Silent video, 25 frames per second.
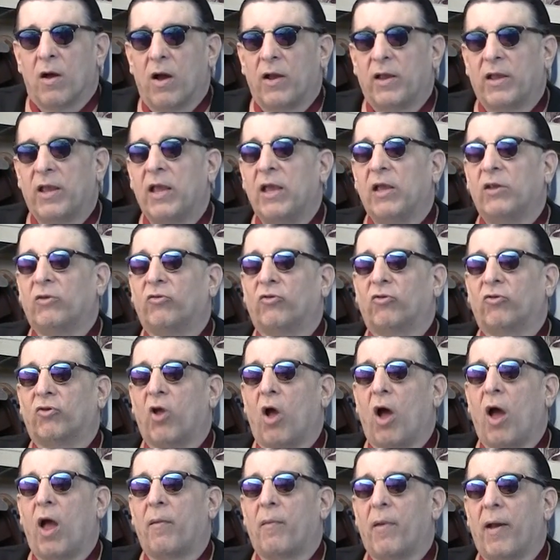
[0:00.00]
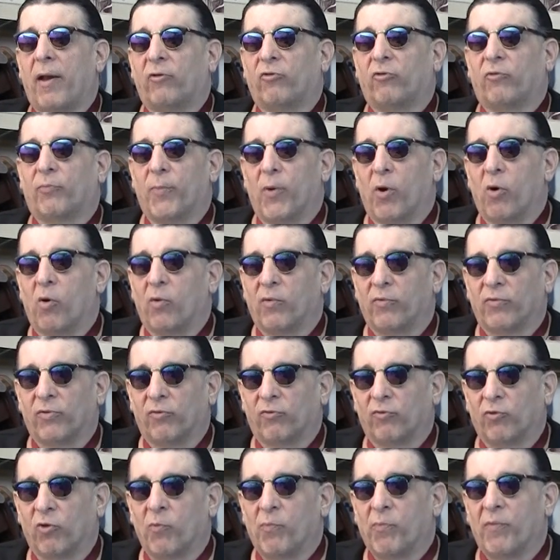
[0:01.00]
Each time I spoke with a
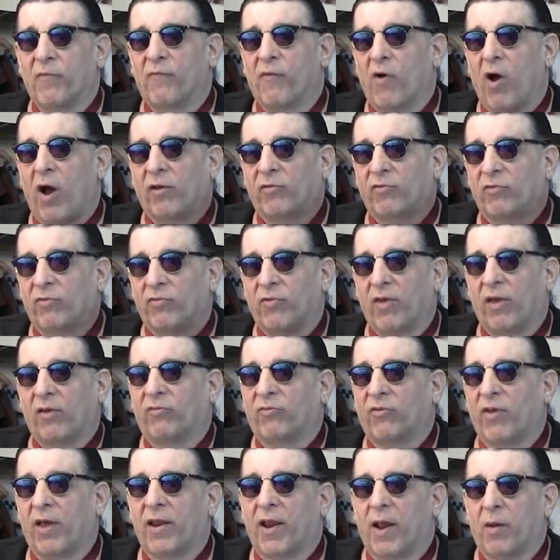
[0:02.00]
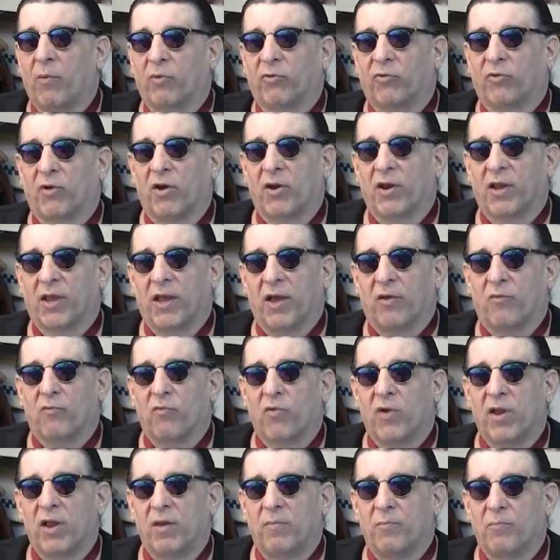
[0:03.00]
supervisor, they said I was going to get
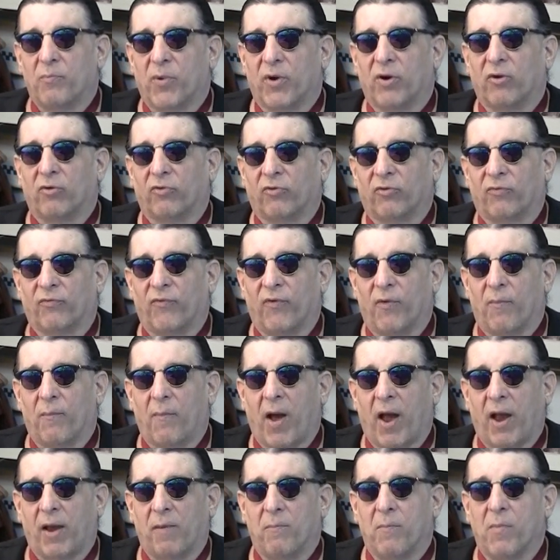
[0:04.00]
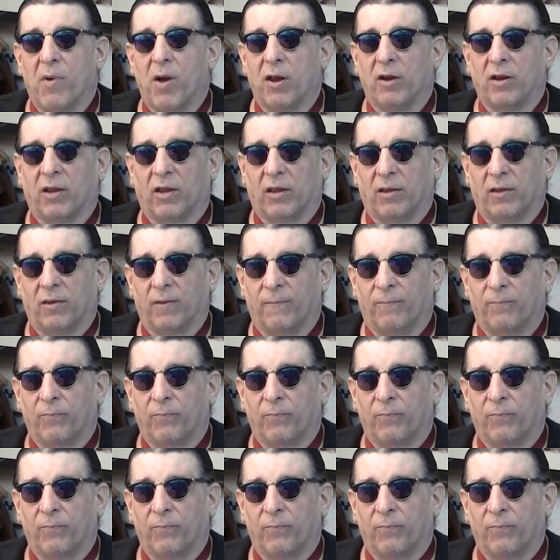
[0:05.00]
reimbursed for my money.